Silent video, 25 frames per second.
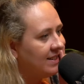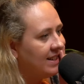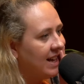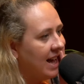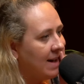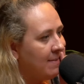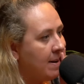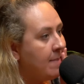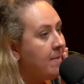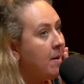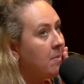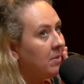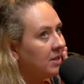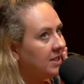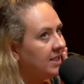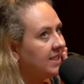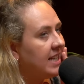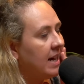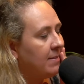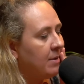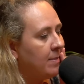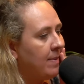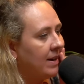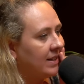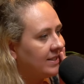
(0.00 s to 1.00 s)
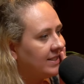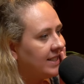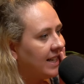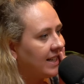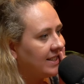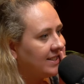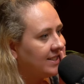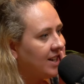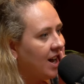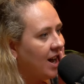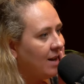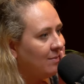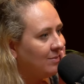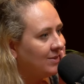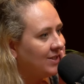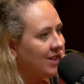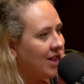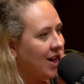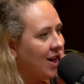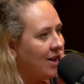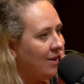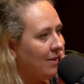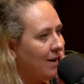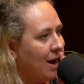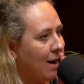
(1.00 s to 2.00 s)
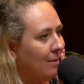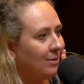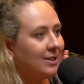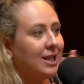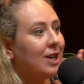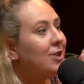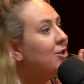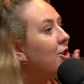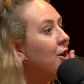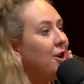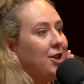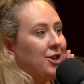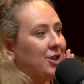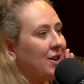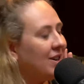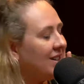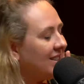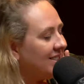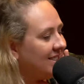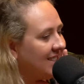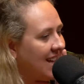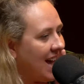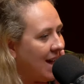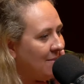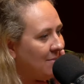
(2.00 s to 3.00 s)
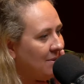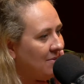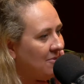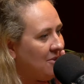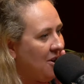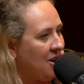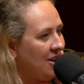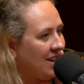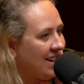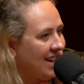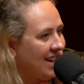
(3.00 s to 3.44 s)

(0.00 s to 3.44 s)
yeah. My mum had to tell me about six times though. I was like, no, you don't understand. We've got a